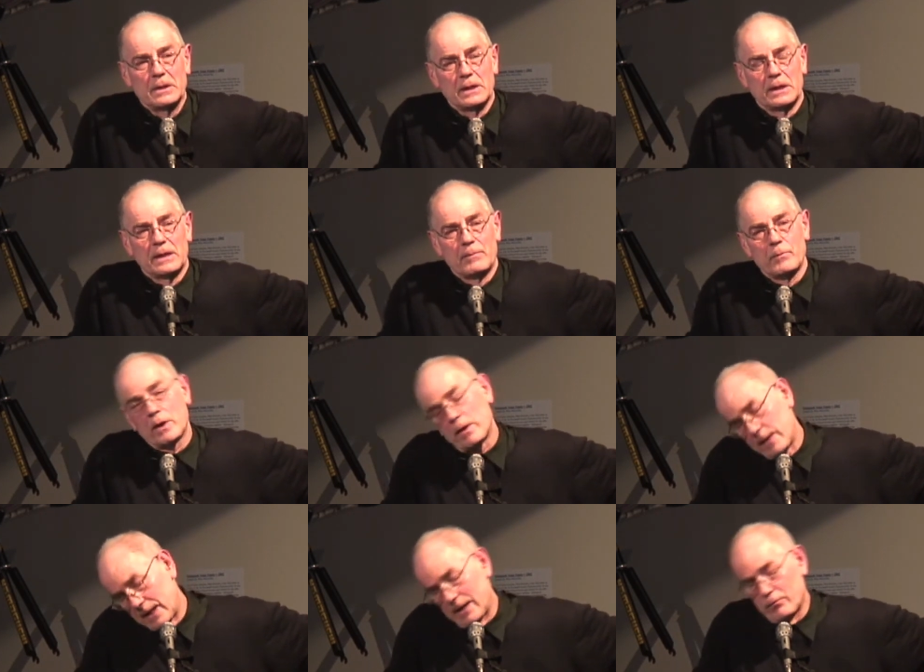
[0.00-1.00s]
and
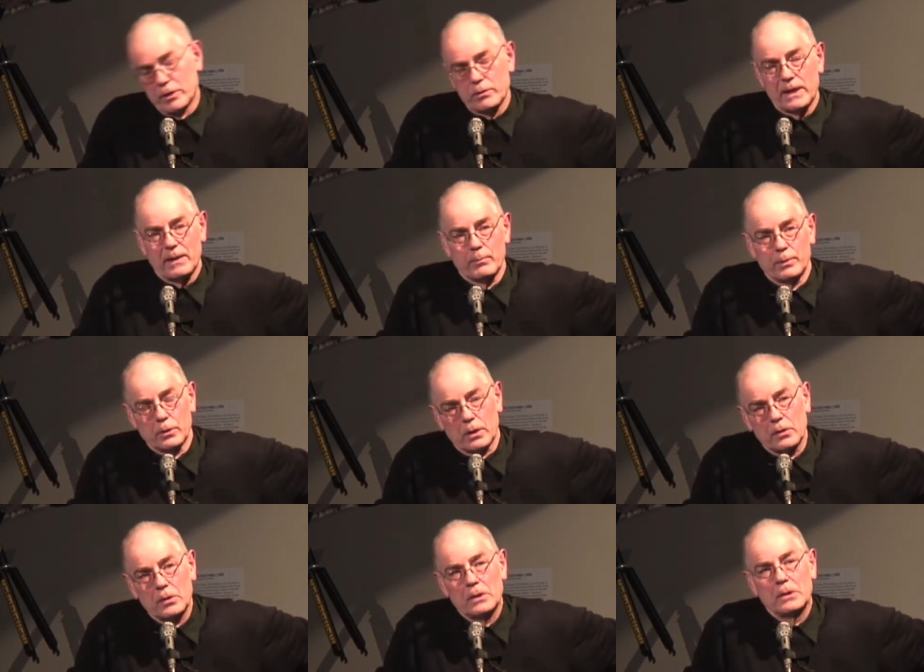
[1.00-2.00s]
then I wrote that book,
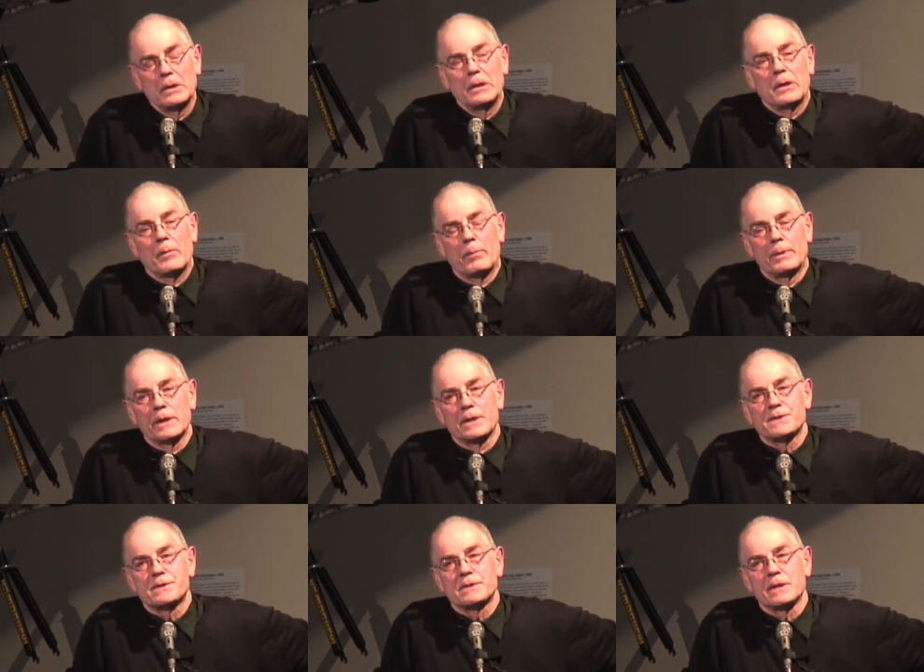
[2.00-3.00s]

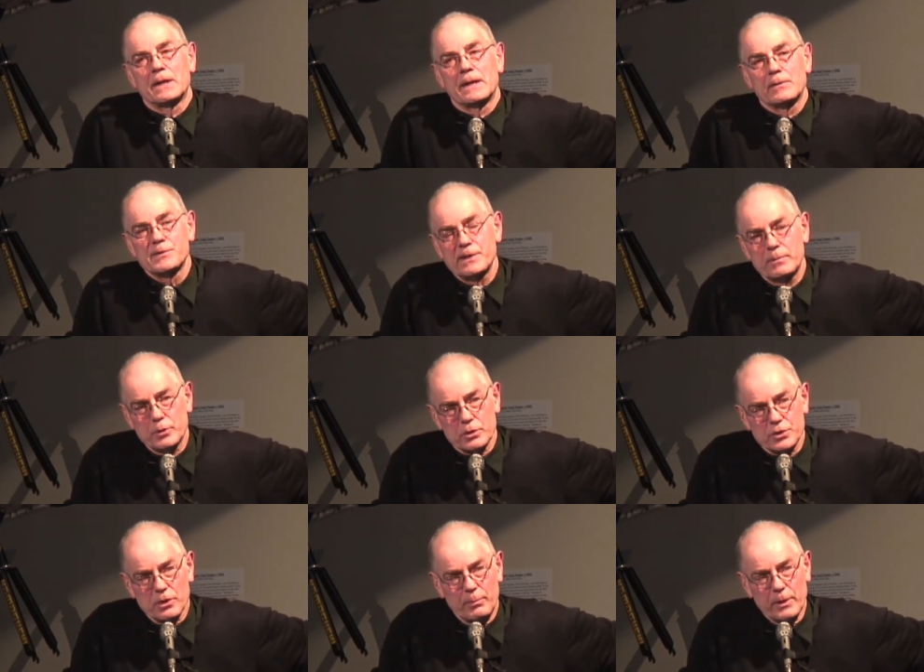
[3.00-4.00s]
but I was in a
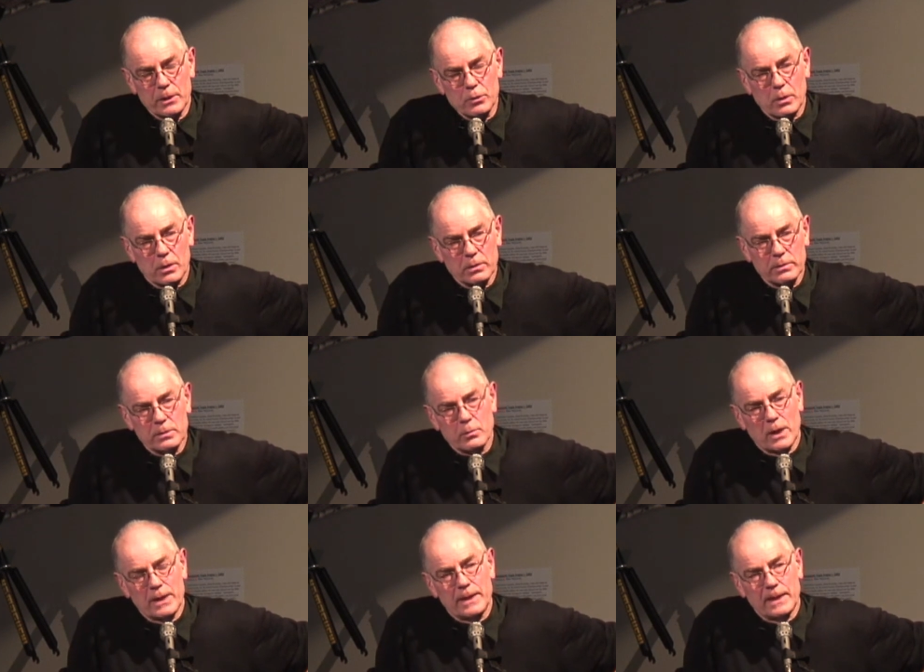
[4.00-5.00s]
bookshop in Oakland
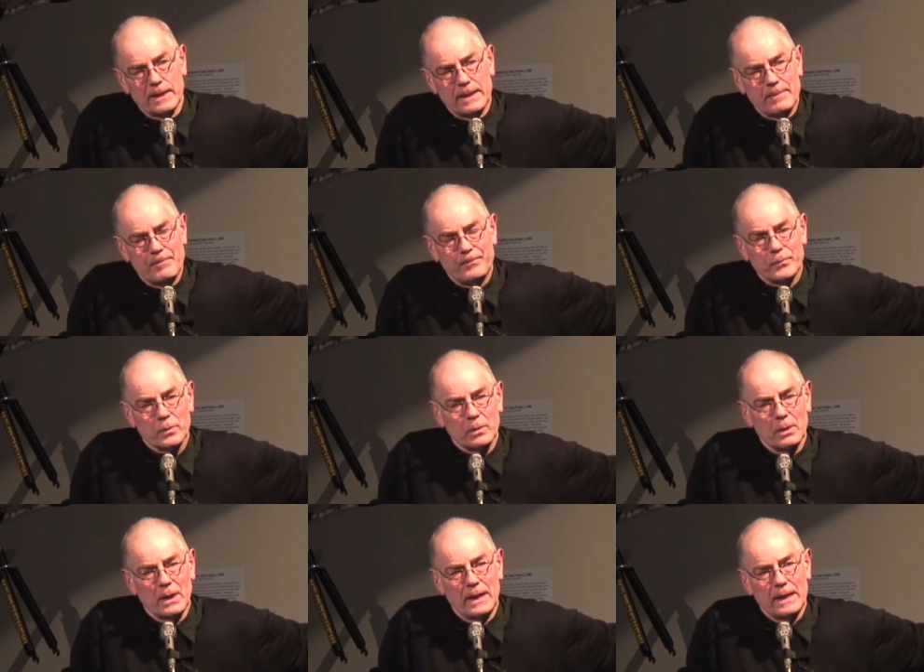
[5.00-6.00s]
one day,
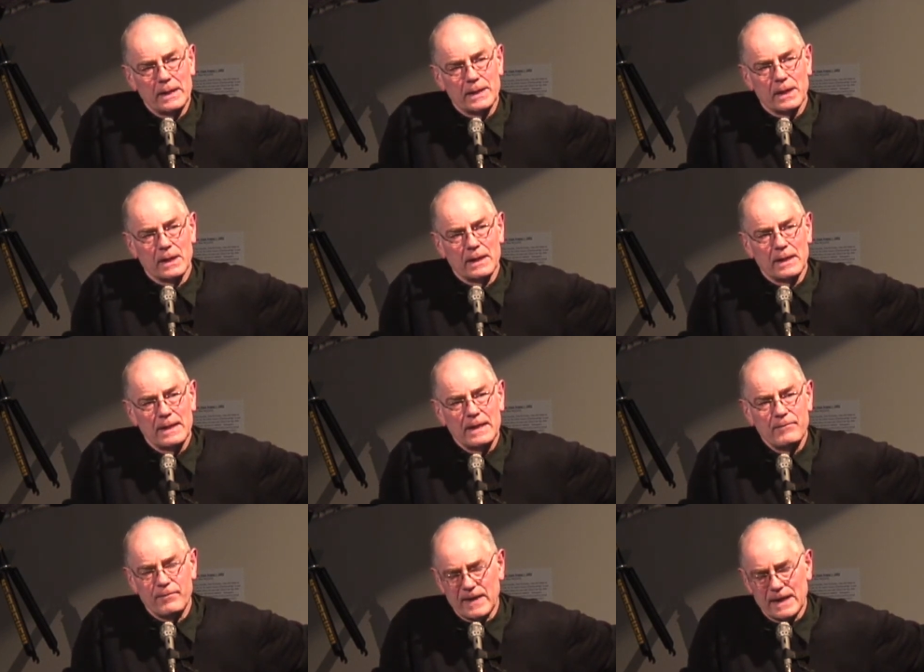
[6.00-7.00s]
and I
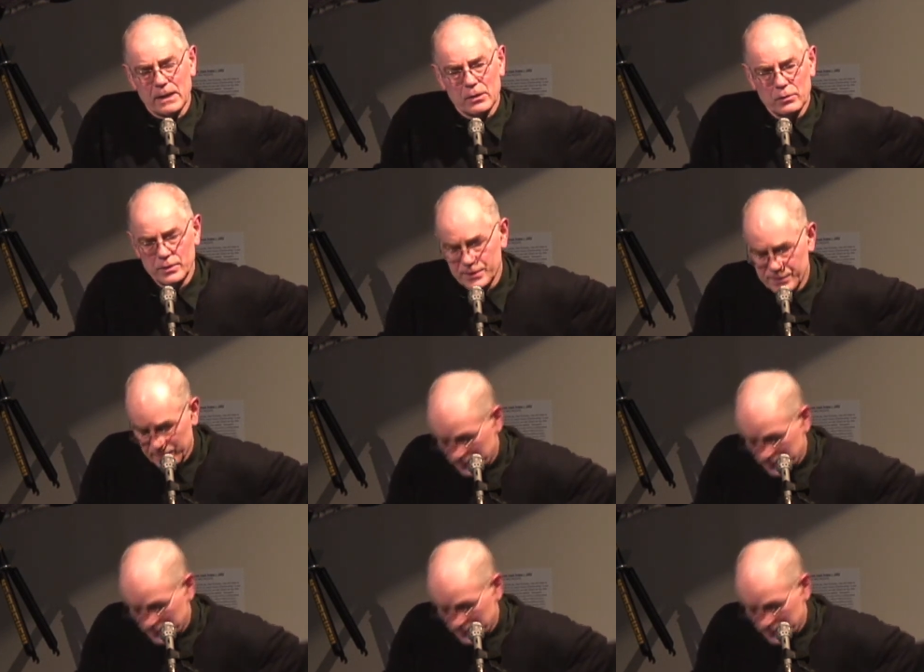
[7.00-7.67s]
found